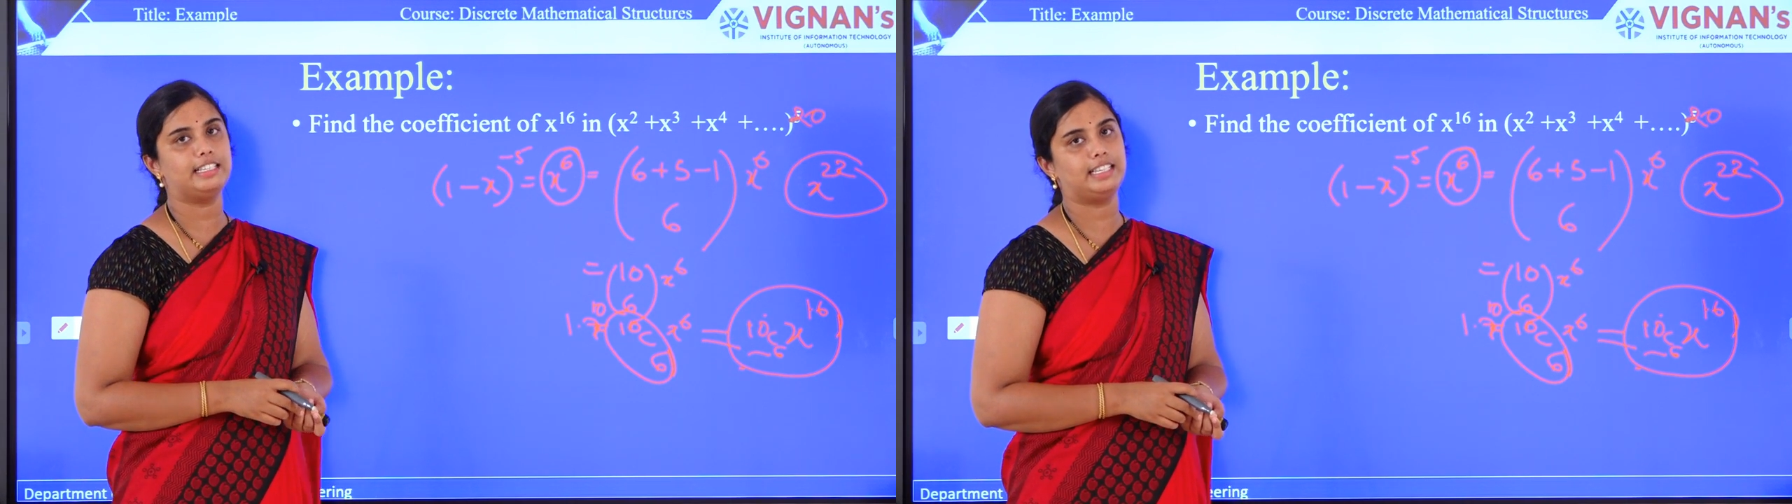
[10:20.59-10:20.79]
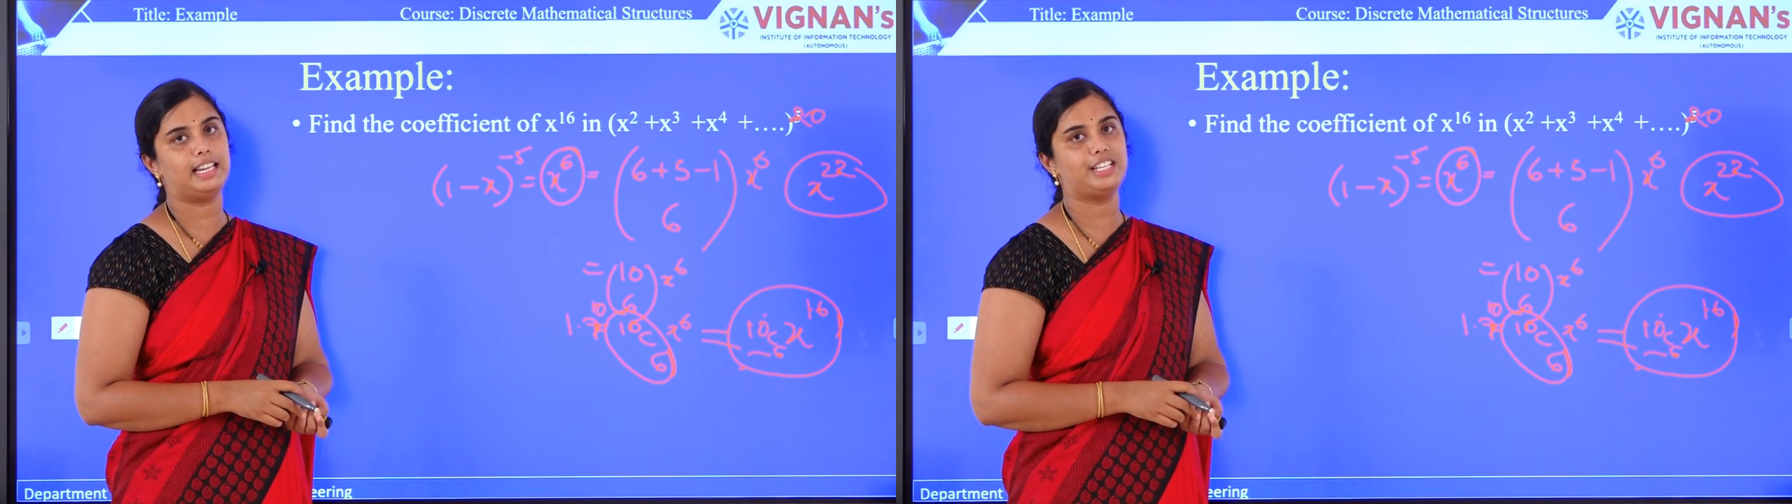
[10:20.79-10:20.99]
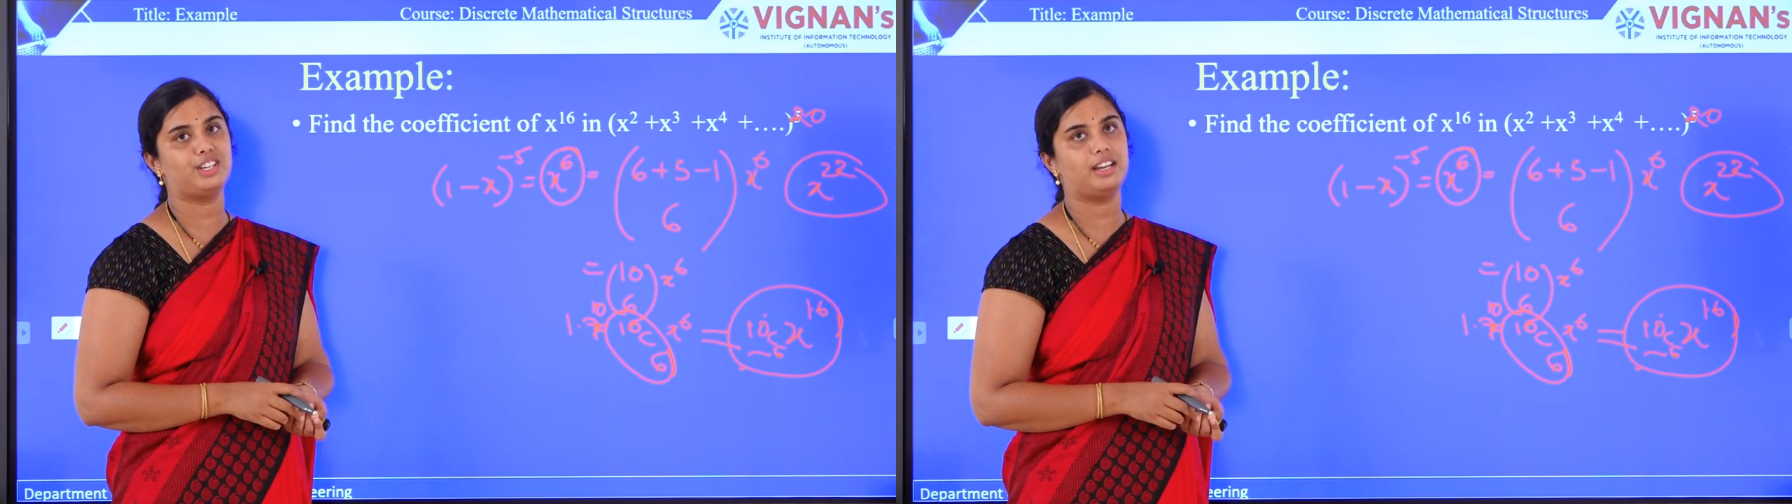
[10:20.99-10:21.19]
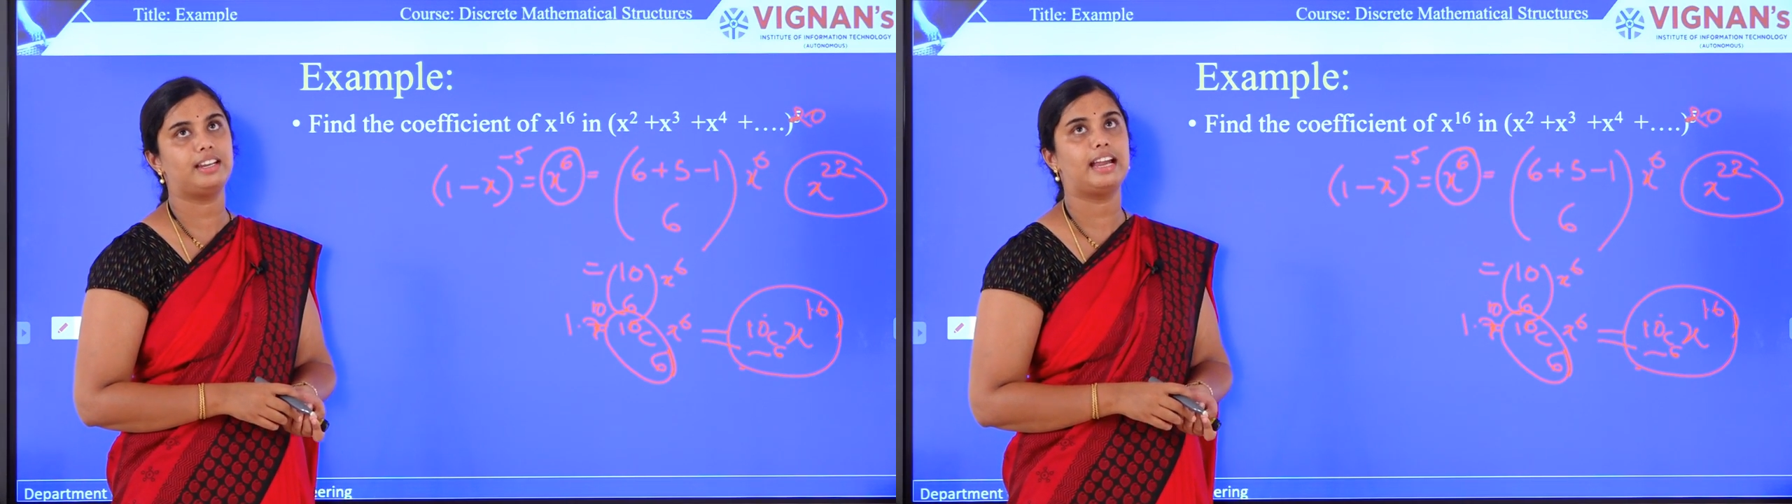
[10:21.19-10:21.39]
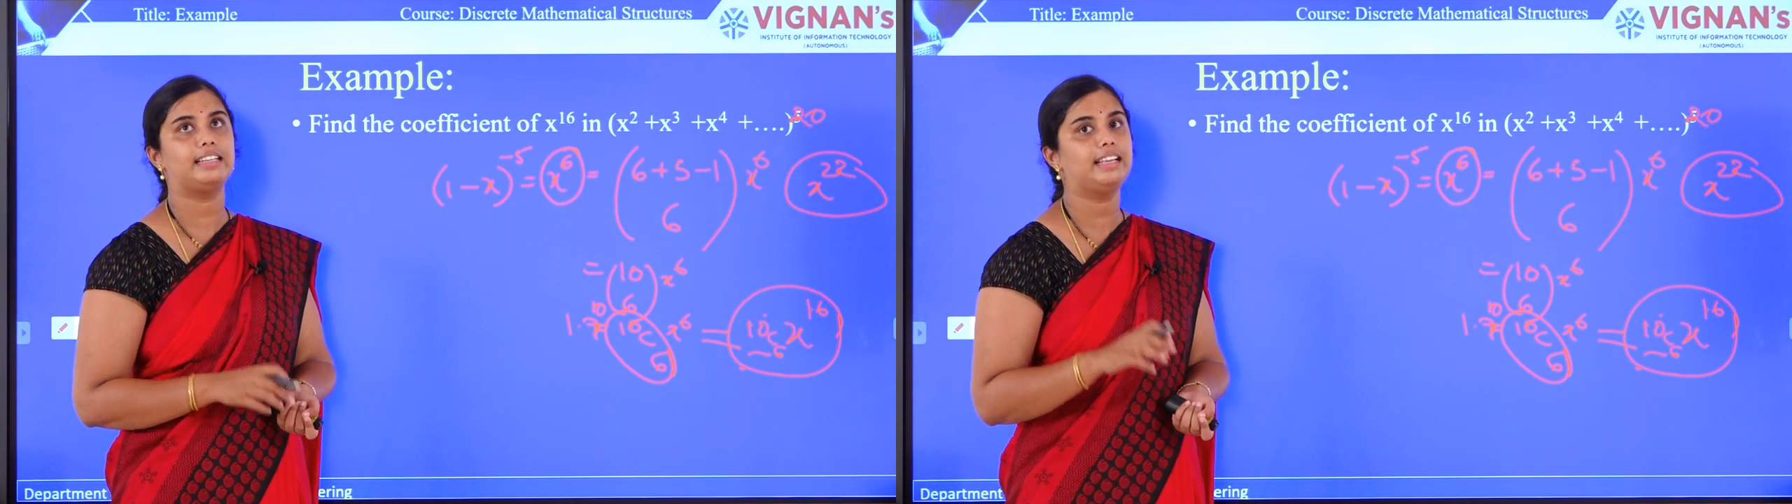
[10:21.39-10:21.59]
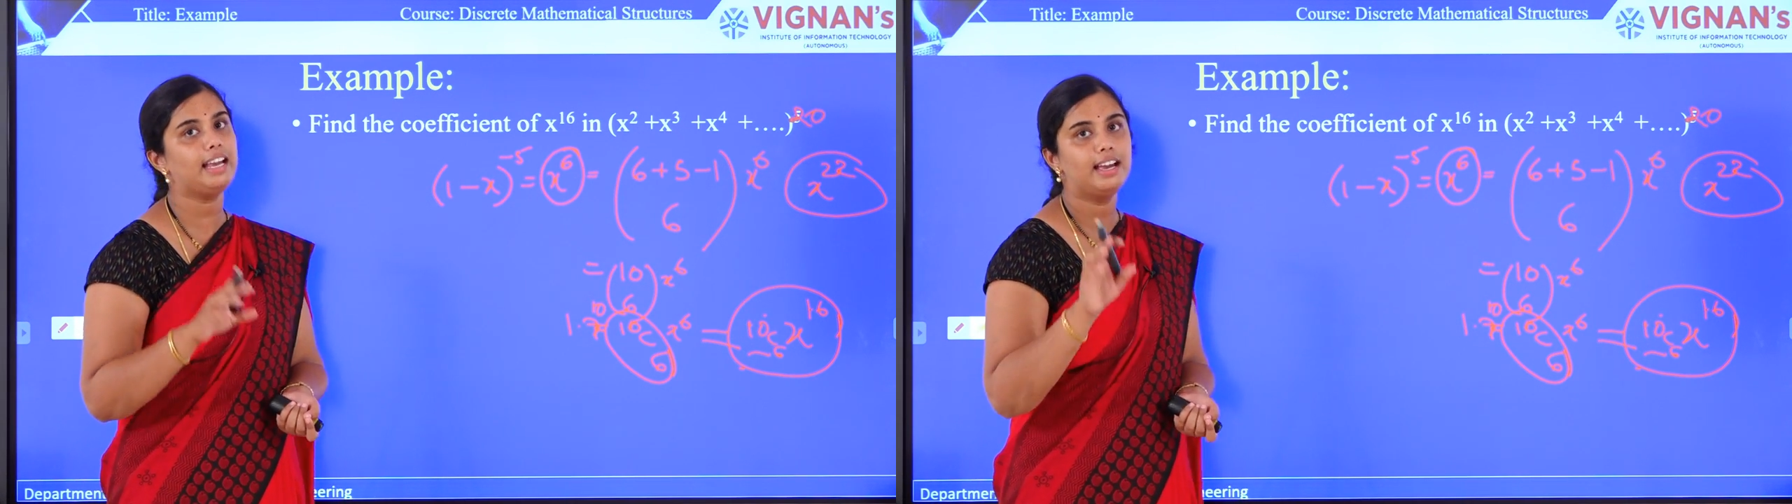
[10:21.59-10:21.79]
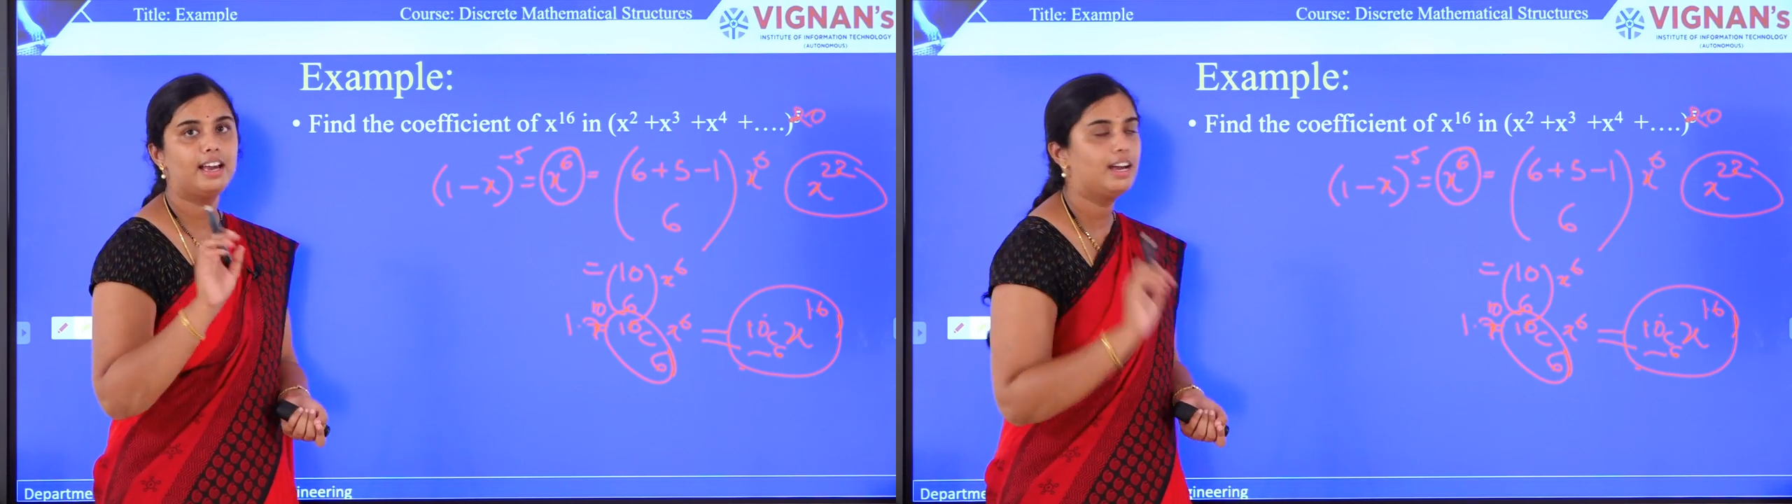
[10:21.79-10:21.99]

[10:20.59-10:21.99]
easily generate the